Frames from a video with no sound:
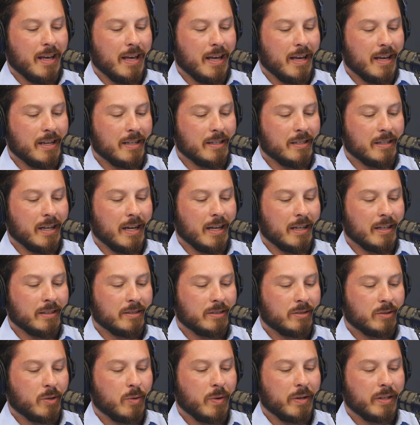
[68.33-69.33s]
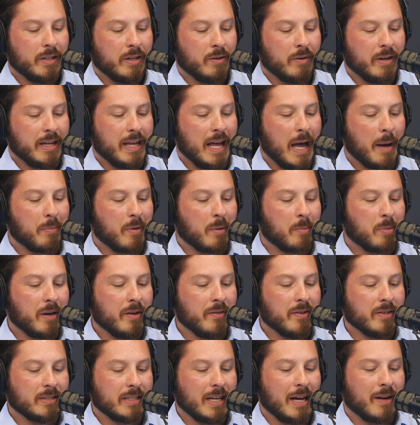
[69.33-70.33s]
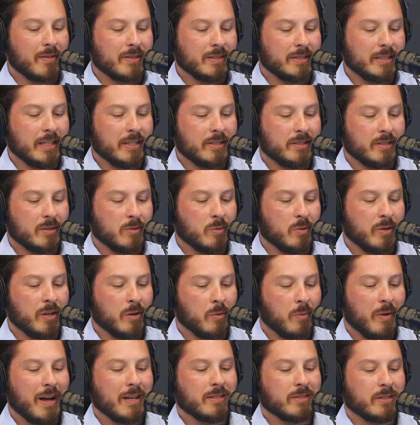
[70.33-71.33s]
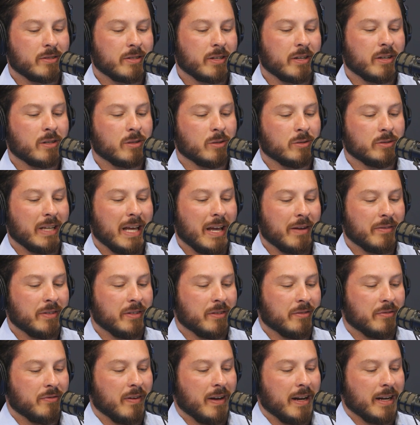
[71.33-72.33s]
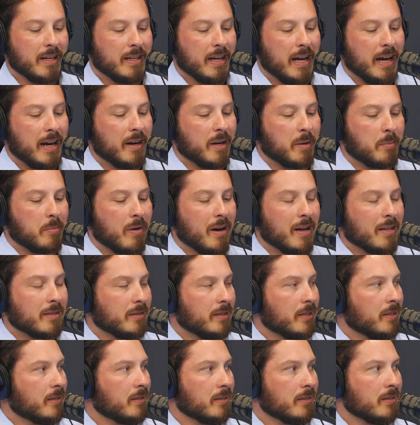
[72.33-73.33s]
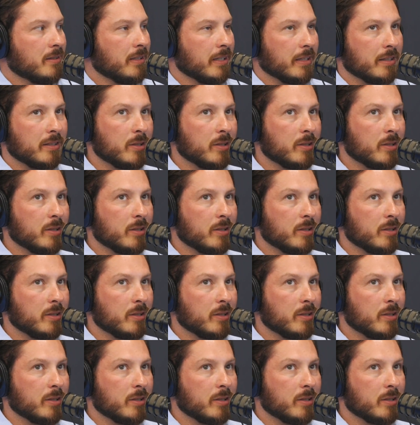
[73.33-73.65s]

And let's quickly recap our previous conversation. Why is it critical to have a defined hiring process and stick